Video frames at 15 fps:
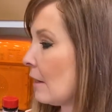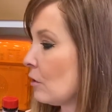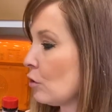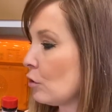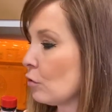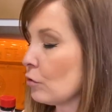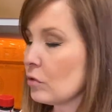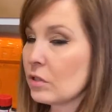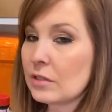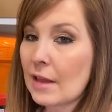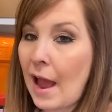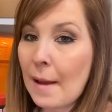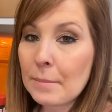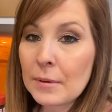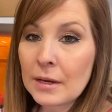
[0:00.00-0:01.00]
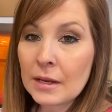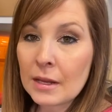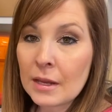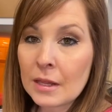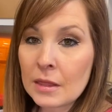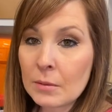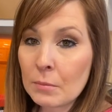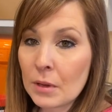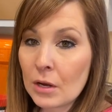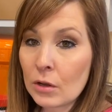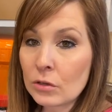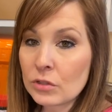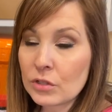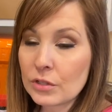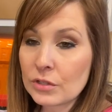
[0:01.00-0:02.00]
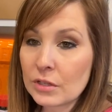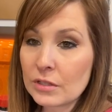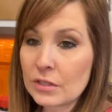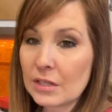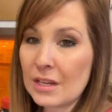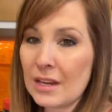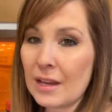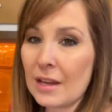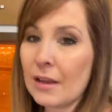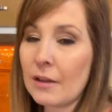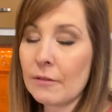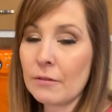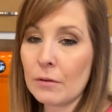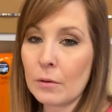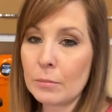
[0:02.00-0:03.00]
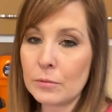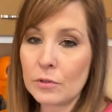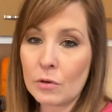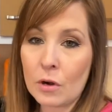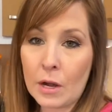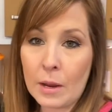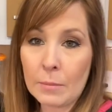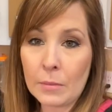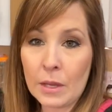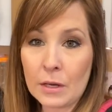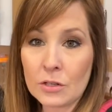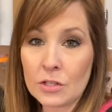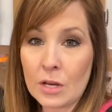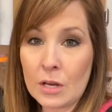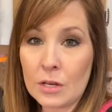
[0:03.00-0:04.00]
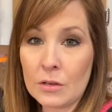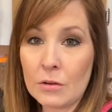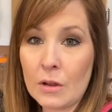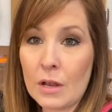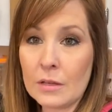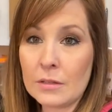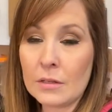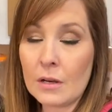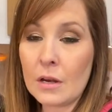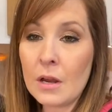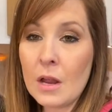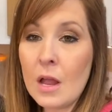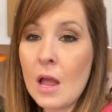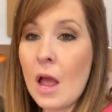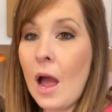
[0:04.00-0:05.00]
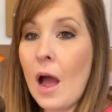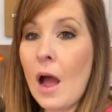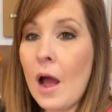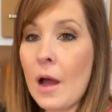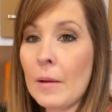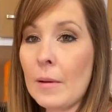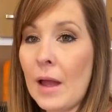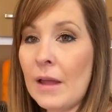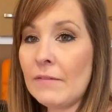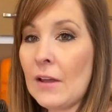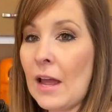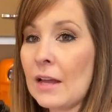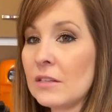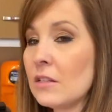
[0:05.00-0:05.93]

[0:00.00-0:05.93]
to stop it in the middle just to see if, oh, sorry, I'm like shaking you guys here. Um, I've had to